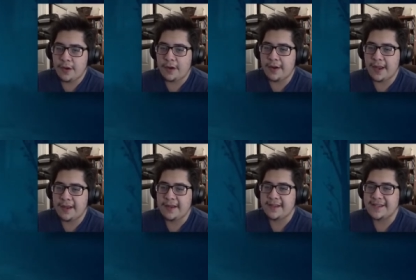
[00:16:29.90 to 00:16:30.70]

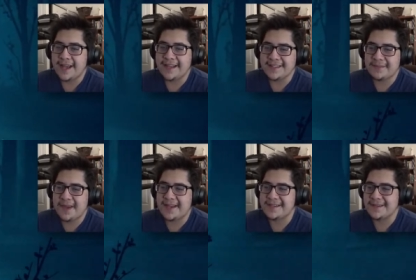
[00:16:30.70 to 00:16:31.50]
Okay, dang, this
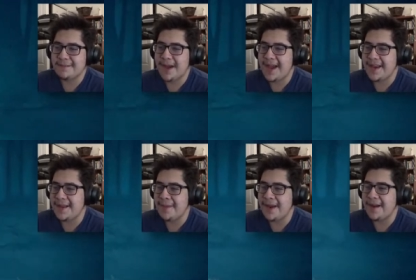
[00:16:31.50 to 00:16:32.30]
man has some bad
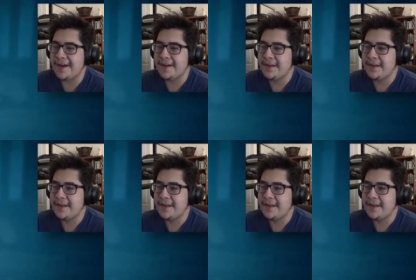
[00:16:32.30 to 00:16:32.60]
aiming, huh?